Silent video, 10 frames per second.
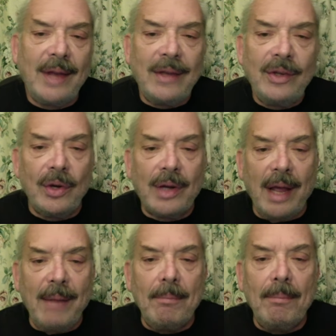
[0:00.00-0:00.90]
took
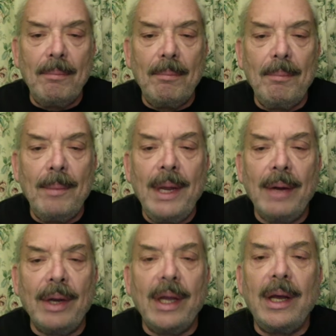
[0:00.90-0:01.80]
a
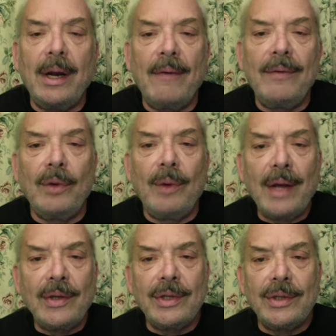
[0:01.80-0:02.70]
myriad of
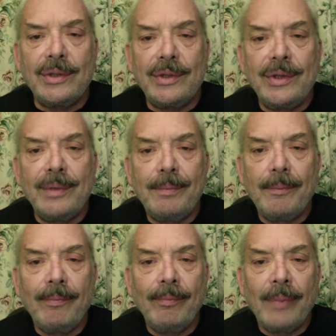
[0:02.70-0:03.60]
directions.
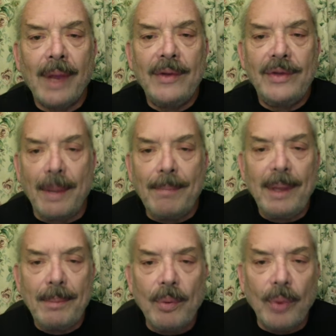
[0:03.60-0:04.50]
Some
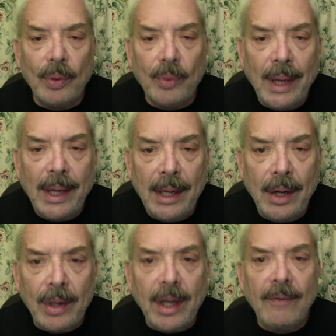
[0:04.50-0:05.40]
people were really
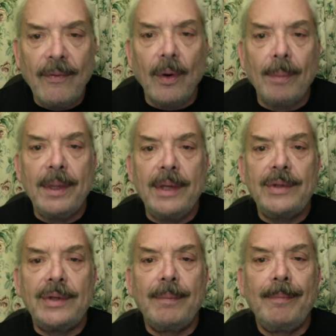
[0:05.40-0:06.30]
looking for
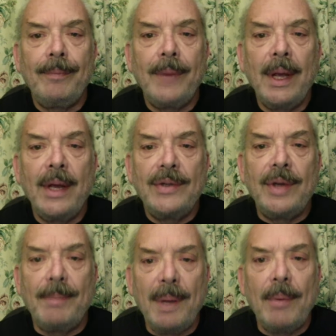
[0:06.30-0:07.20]
peace.
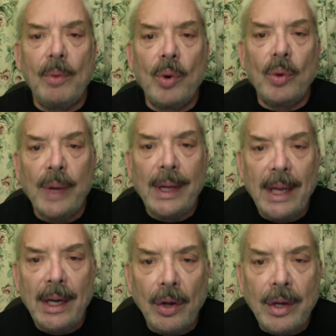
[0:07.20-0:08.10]
Some people were
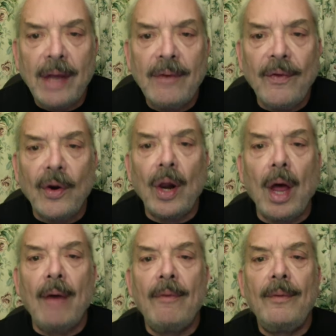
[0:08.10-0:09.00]
really looking for
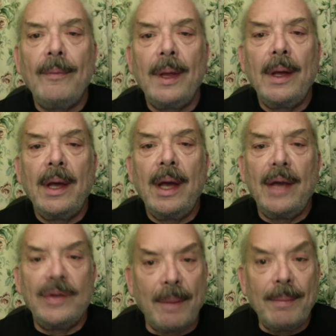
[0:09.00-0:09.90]
love.
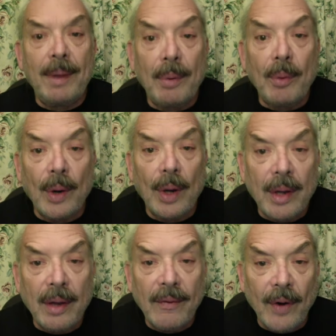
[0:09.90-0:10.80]
And some people were
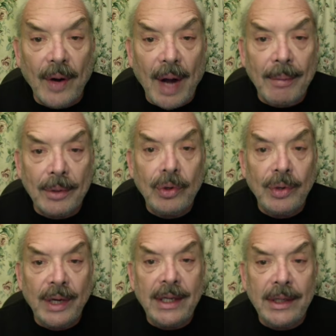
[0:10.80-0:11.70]
looking for an
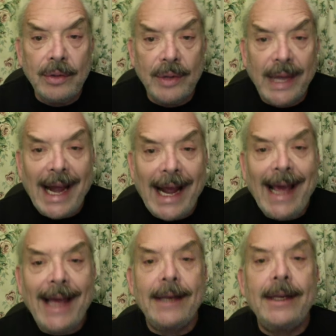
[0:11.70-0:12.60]
opportunity to get ahead.